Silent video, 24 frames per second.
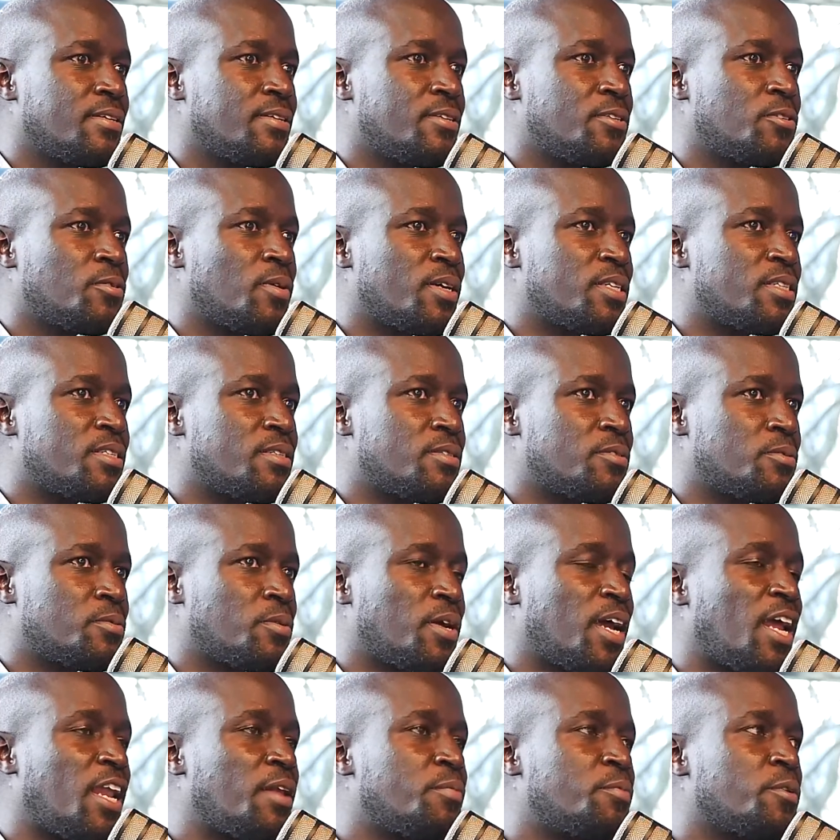to
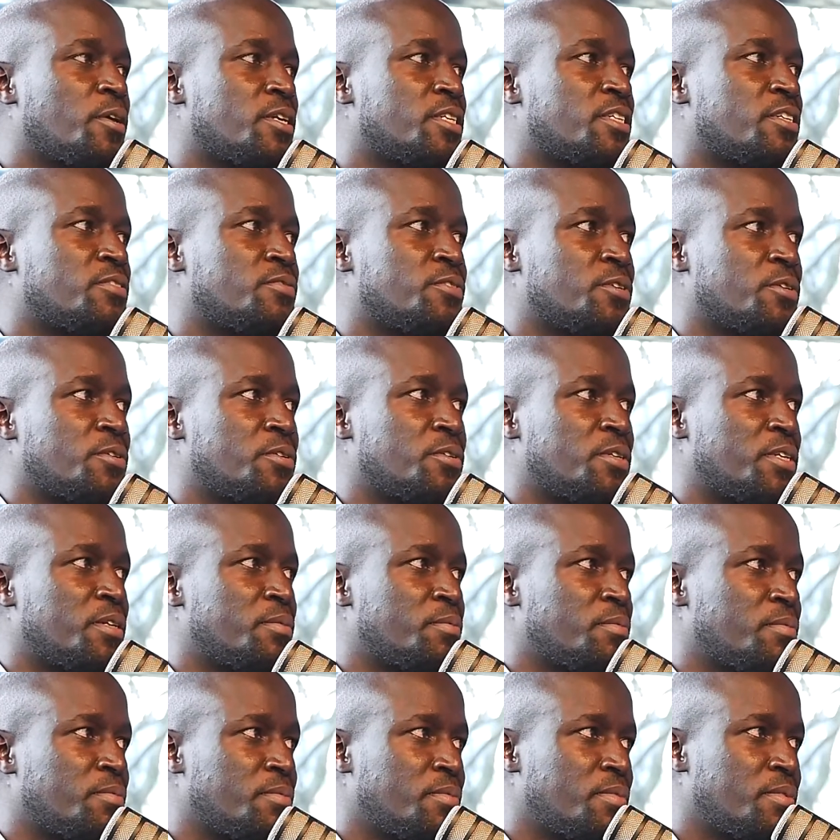help you achieve your
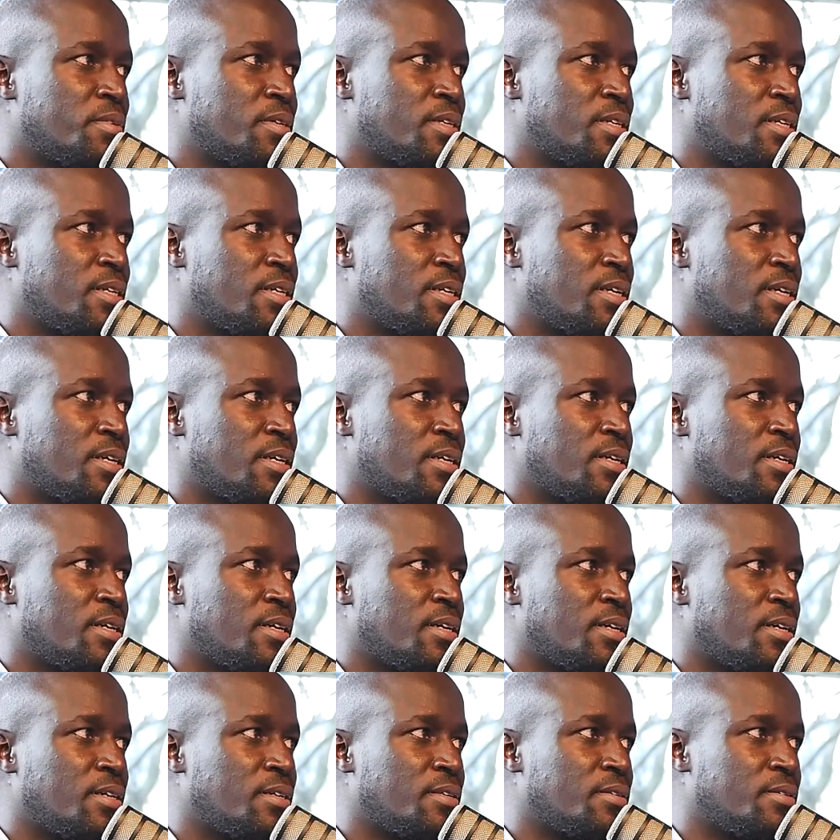dream,
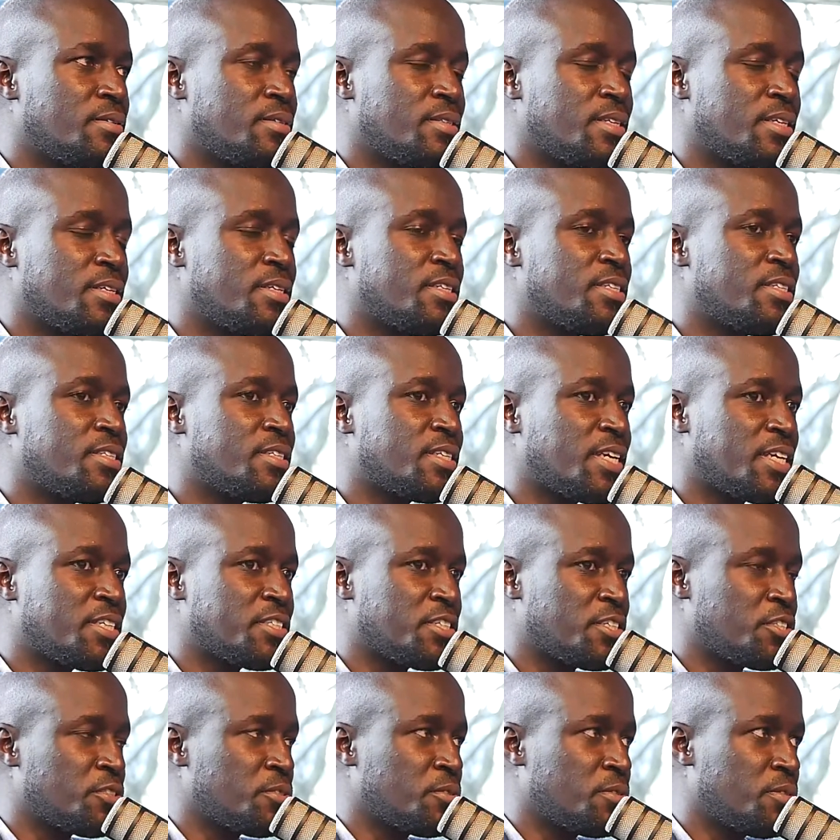in the
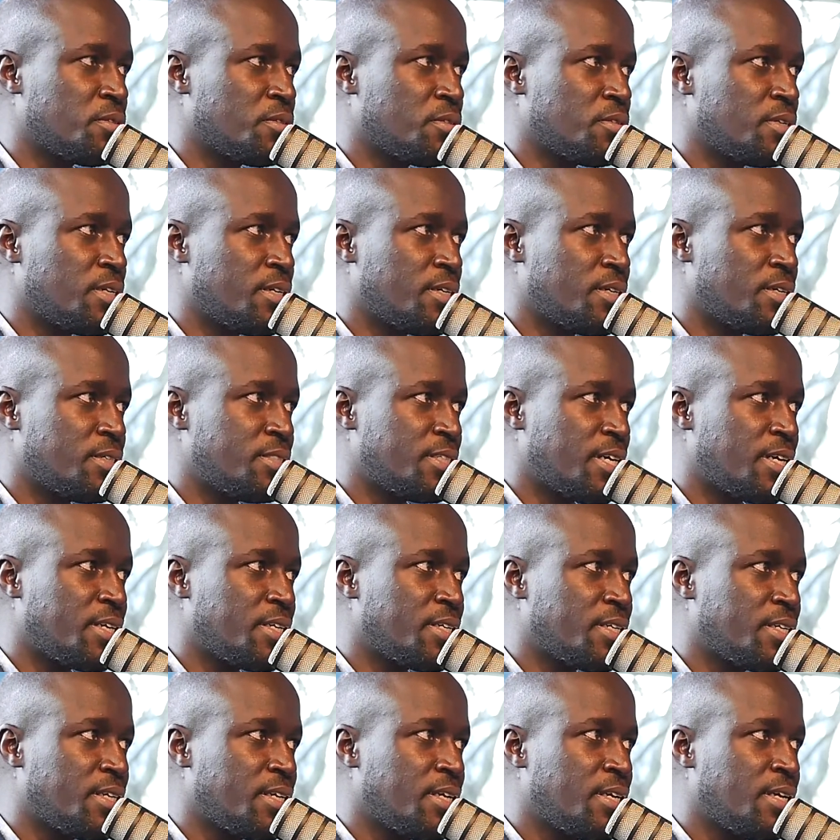digitization
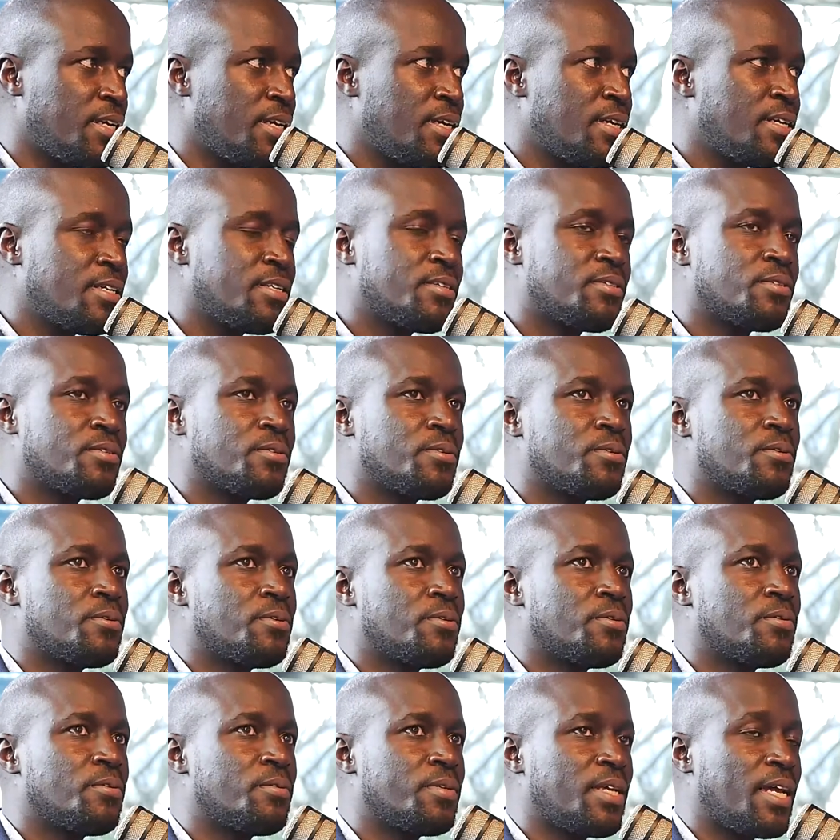journey.
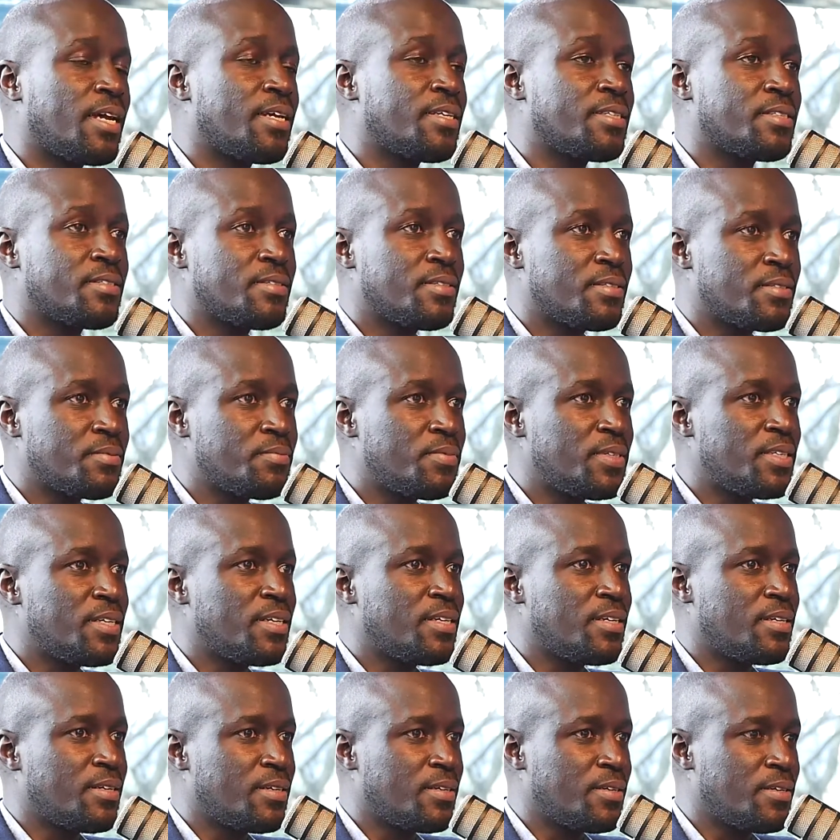So it's been
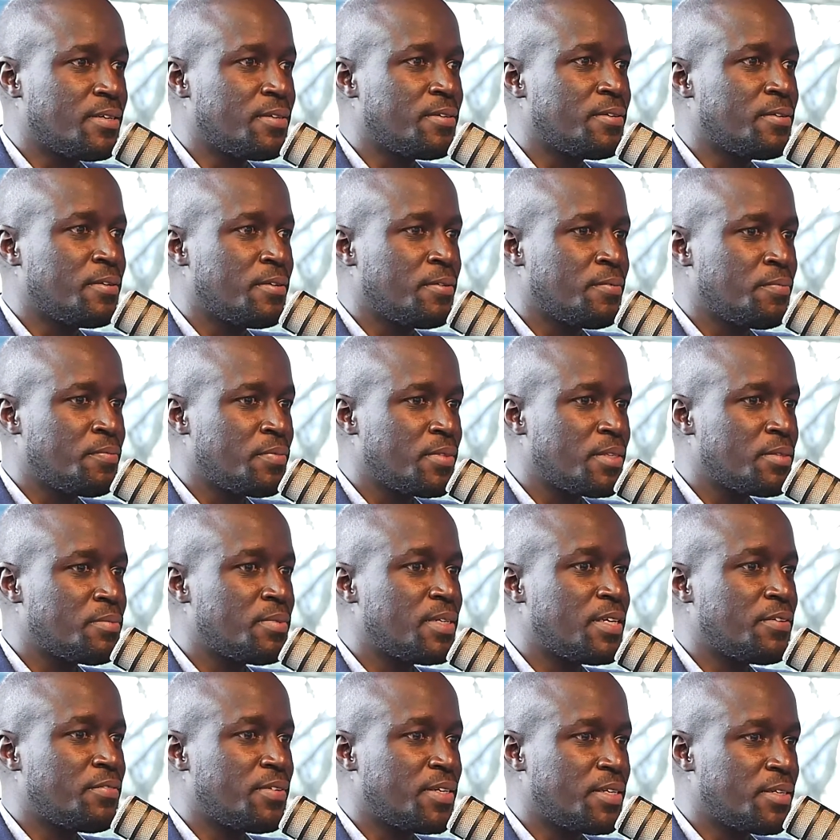a
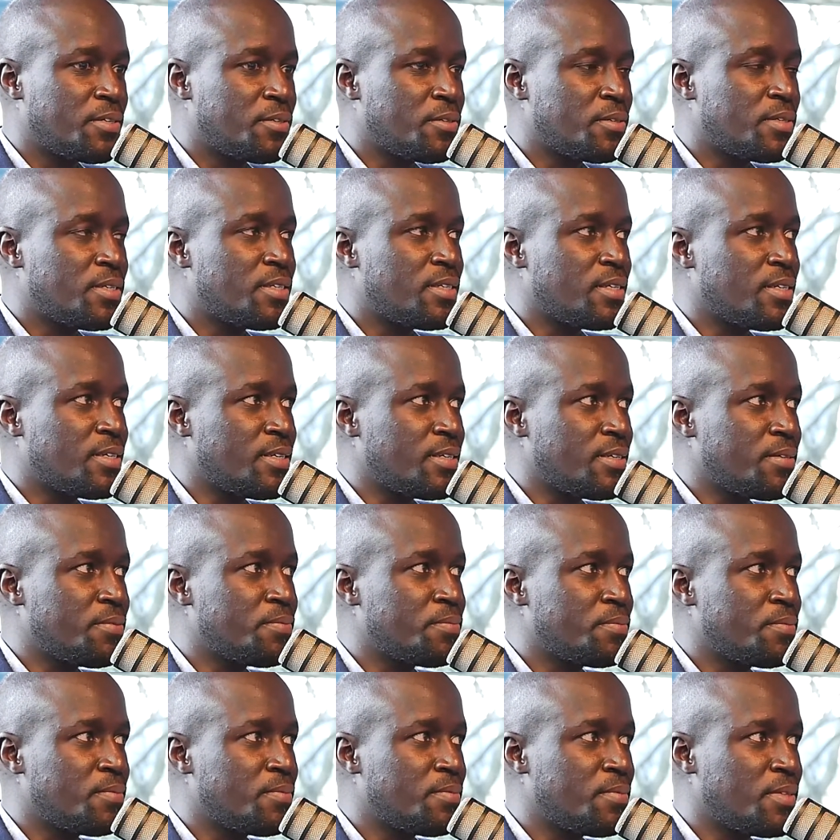very good
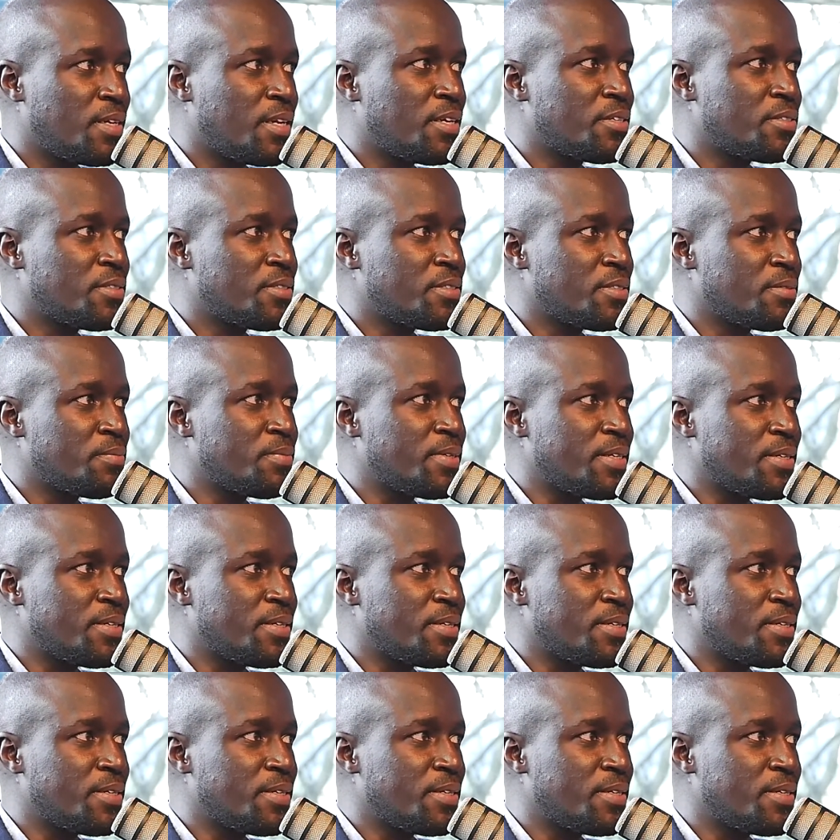relationship.